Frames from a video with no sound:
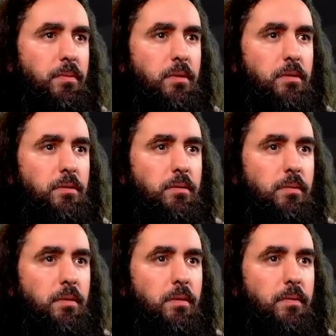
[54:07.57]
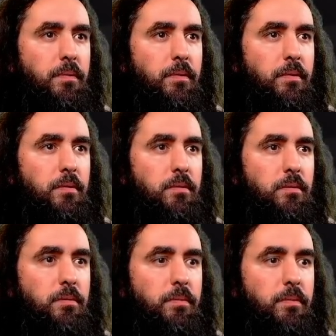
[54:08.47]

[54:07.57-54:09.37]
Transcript: Nothing is said.